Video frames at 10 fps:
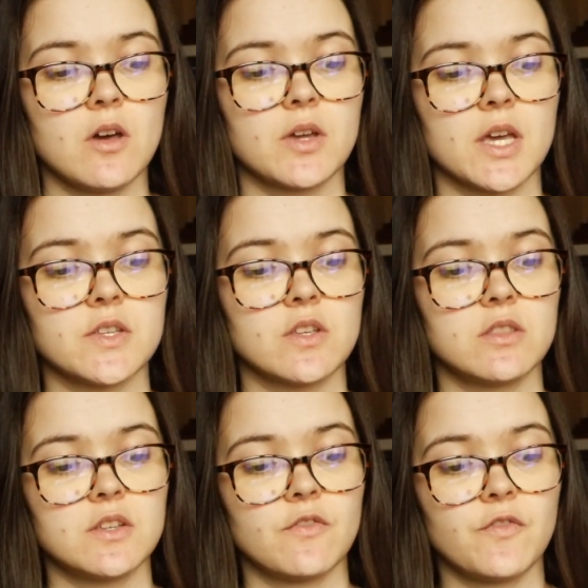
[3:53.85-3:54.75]
Okay, so
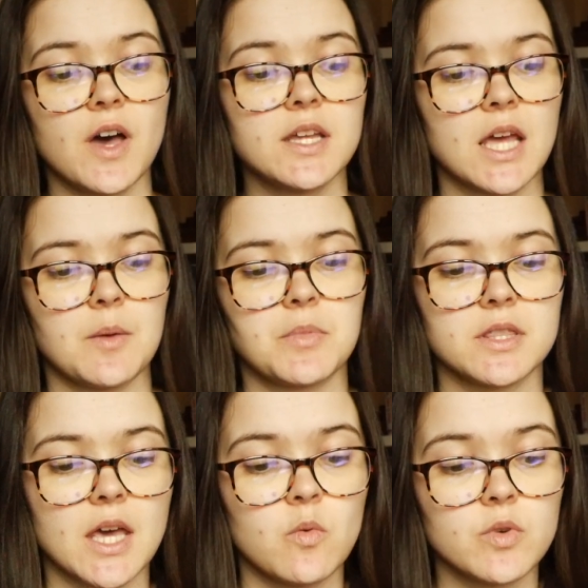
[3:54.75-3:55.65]
the third
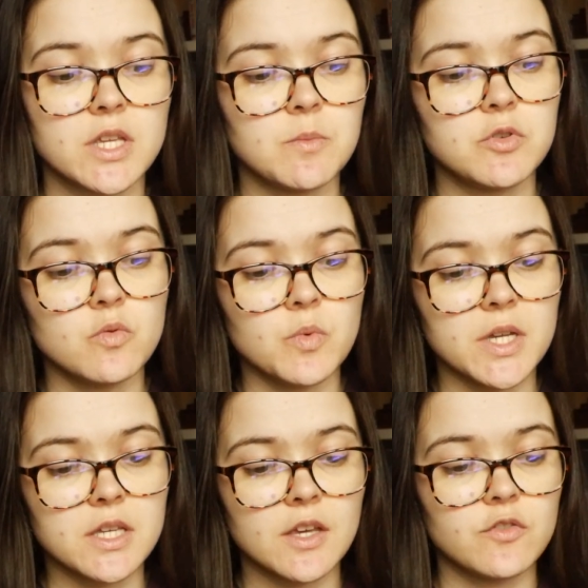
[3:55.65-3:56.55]
habit that will keep you
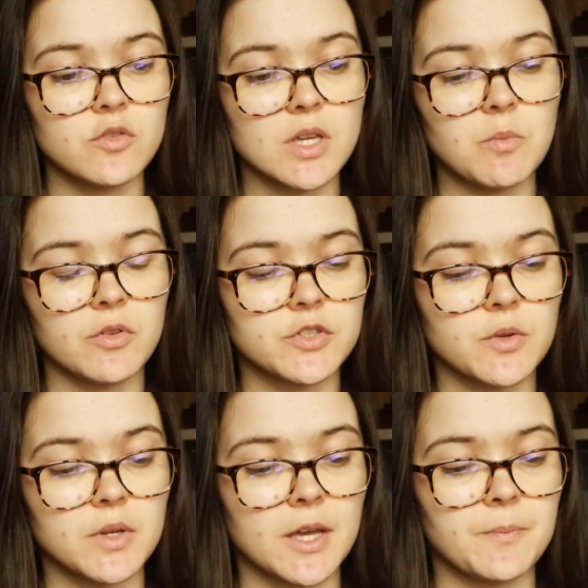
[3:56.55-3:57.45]
weak if you keep on
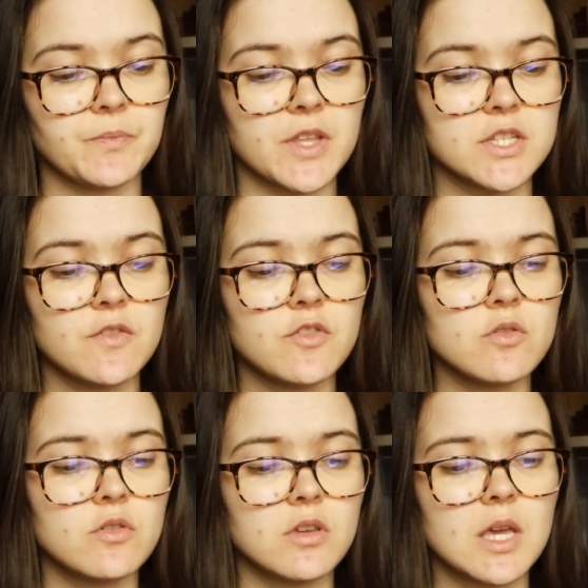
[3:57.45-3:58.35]
doing it is if
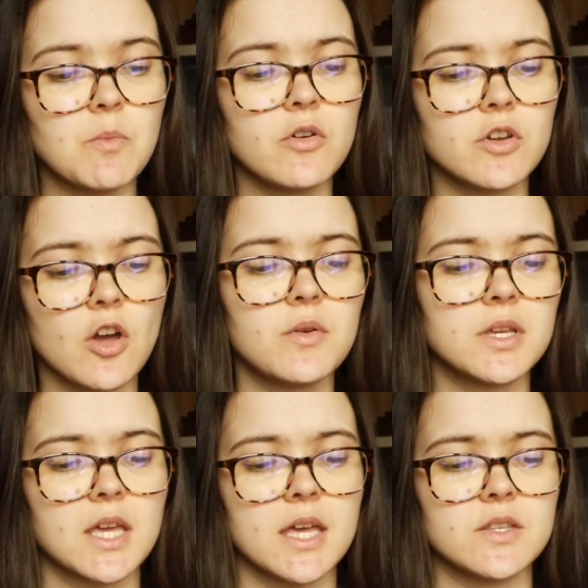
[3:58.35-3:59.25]
you keep on going
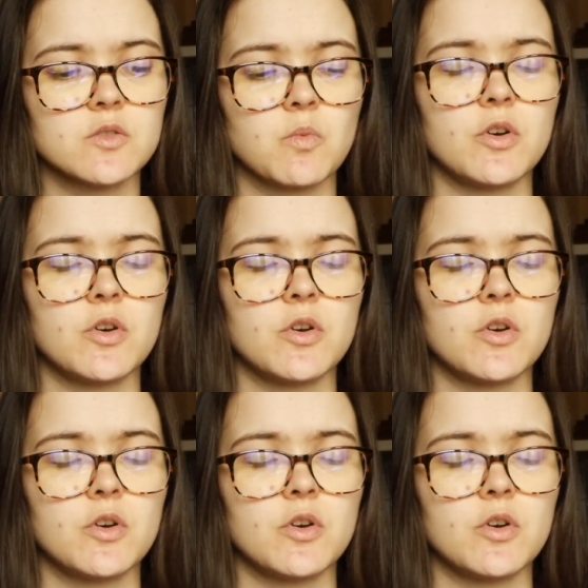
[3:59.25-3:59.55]
against